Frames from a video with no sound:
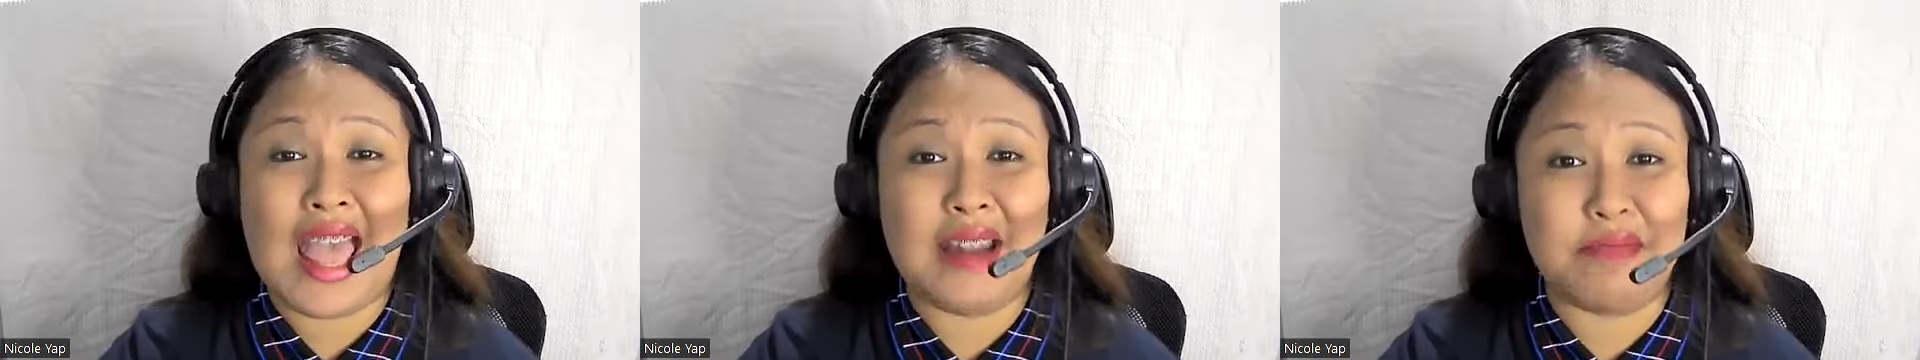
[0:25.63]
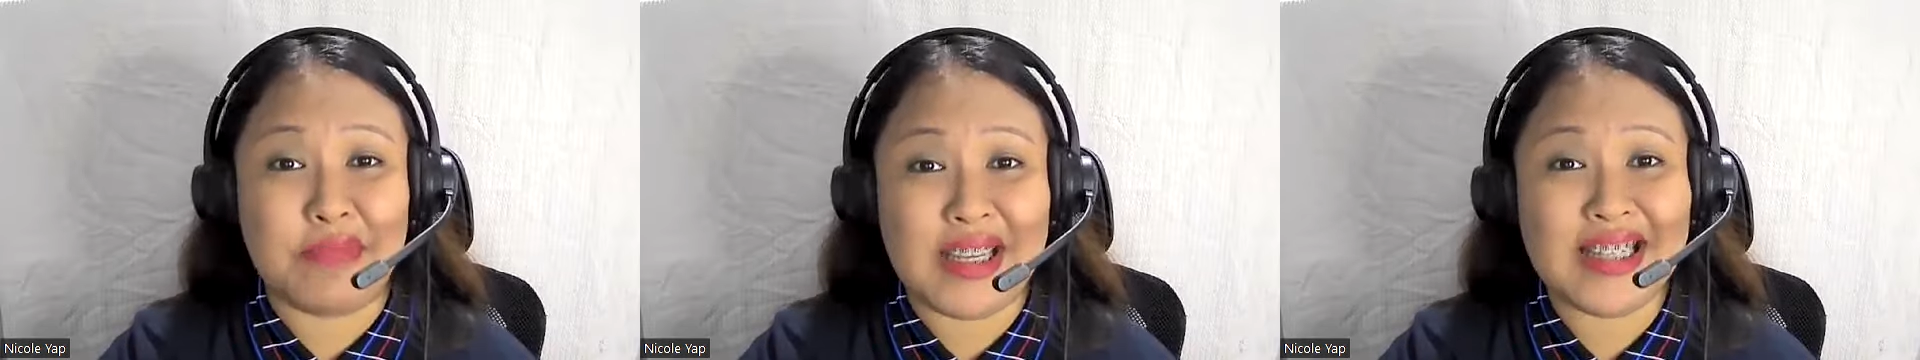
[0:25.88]

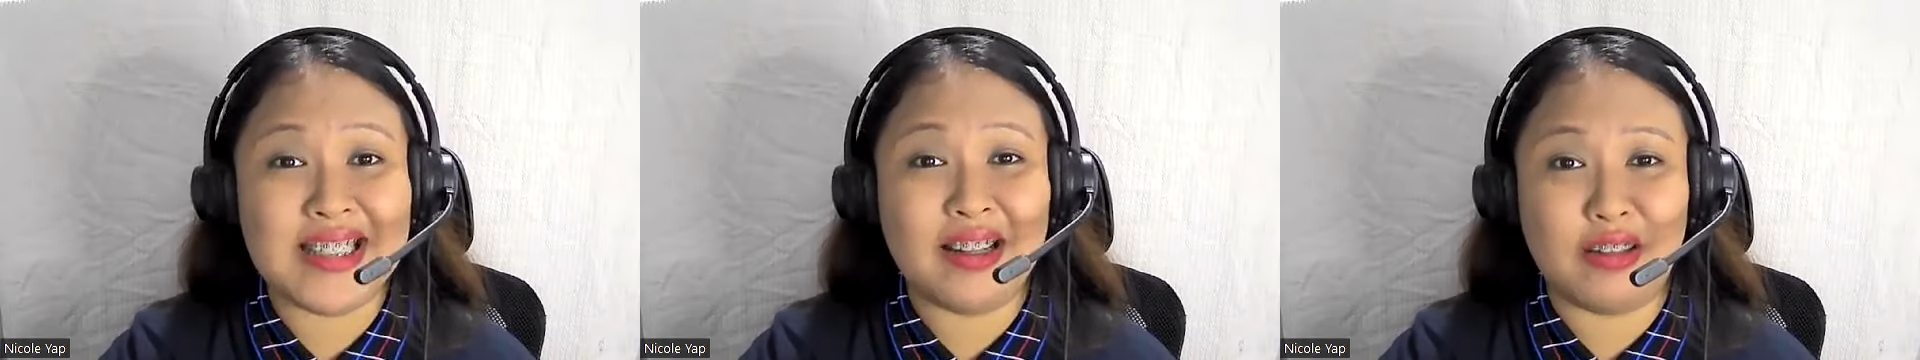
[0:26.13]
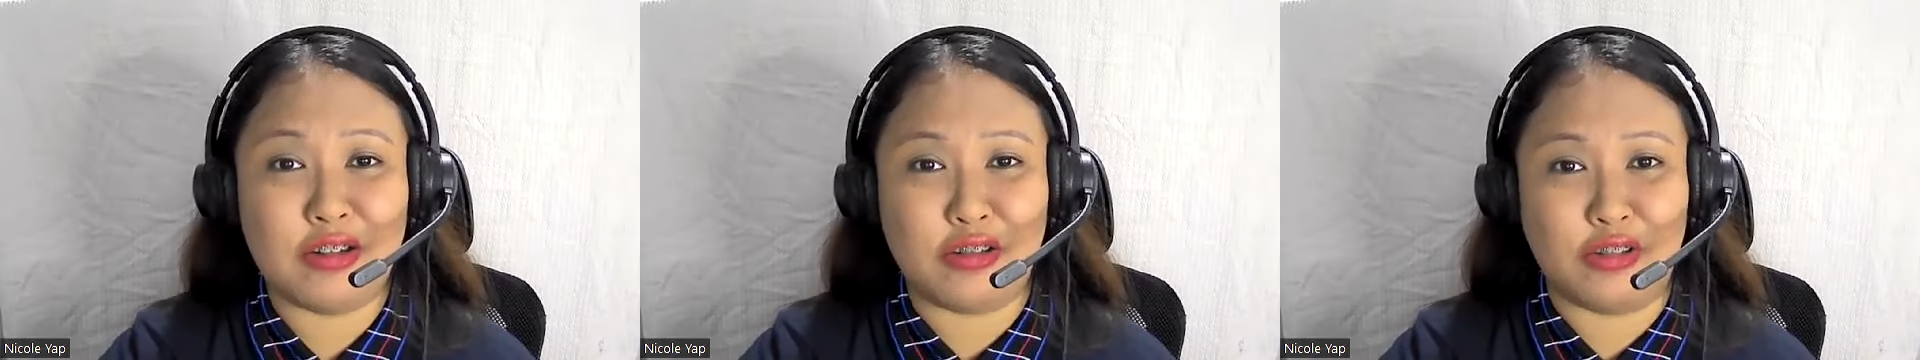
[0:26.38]
and meet
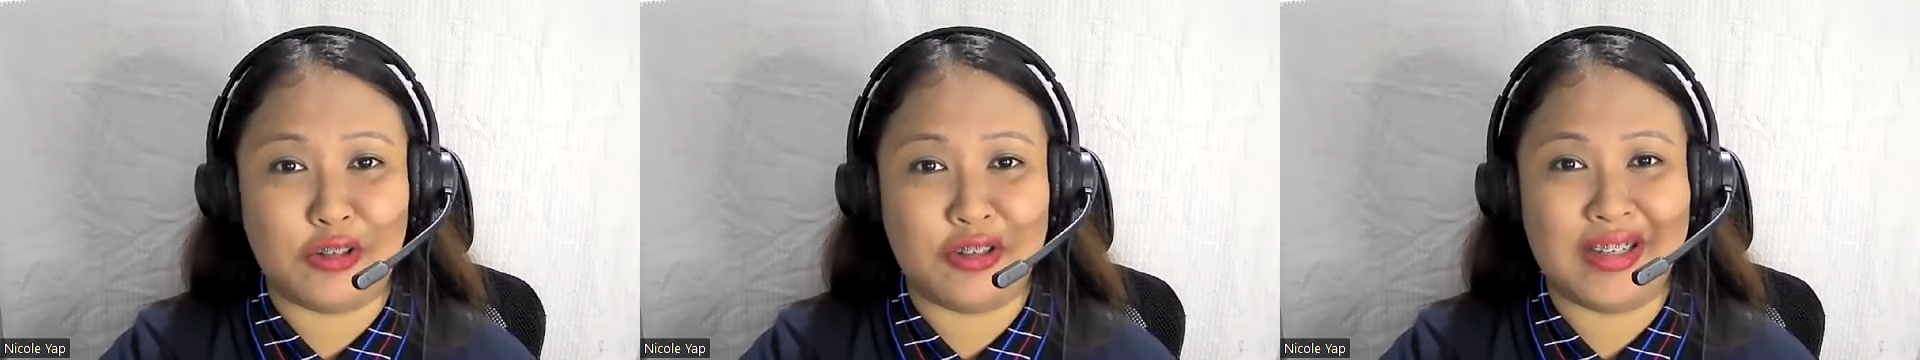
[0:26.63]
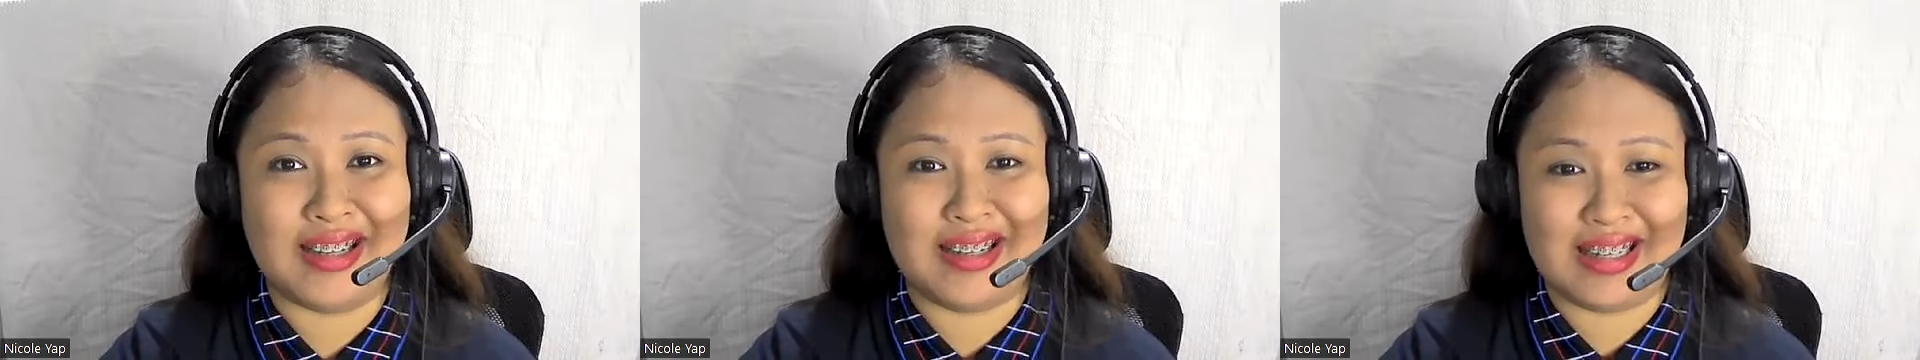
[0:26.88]
their
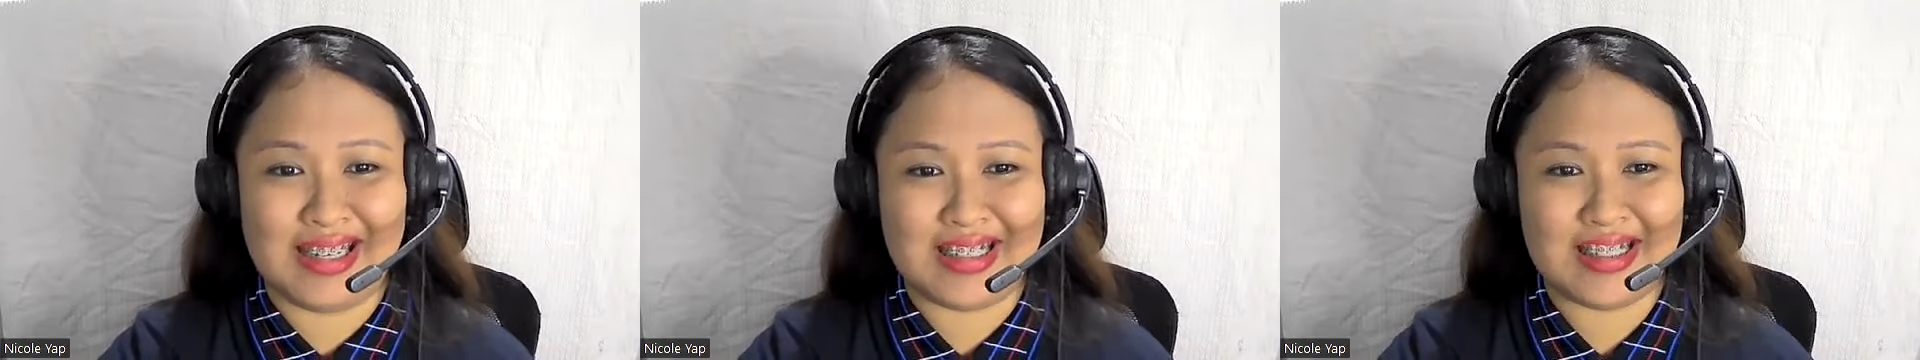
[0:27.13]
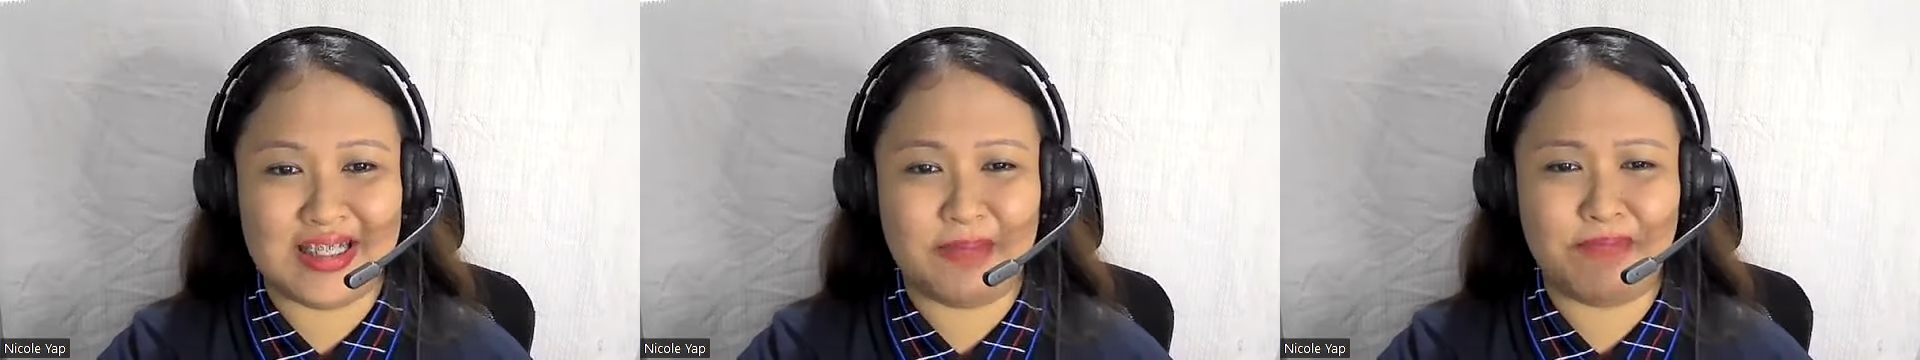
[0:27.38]
learning
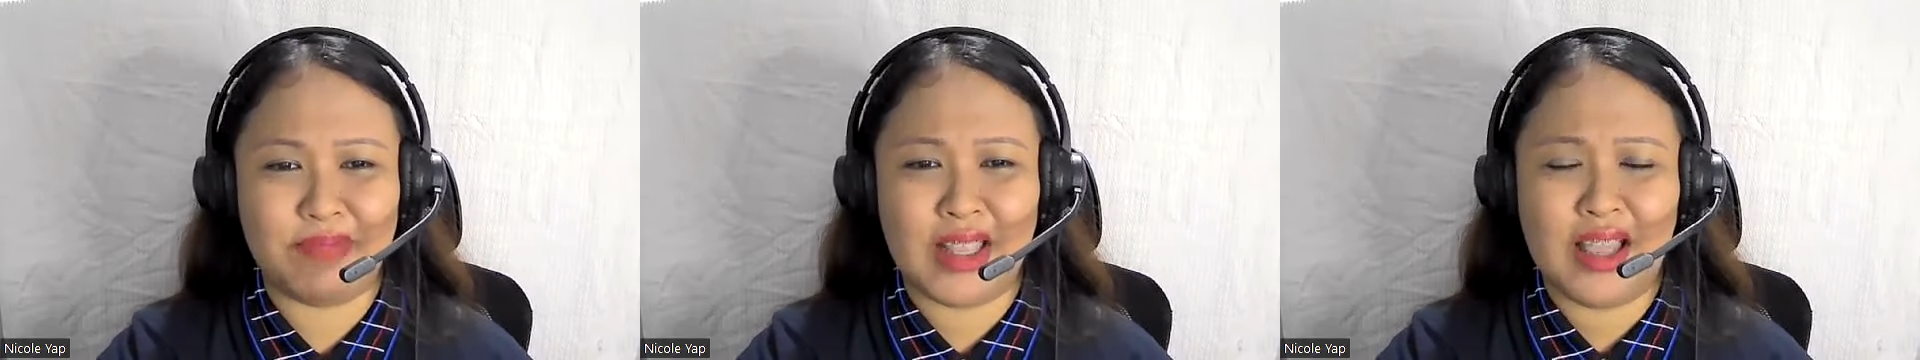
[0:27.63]
needs.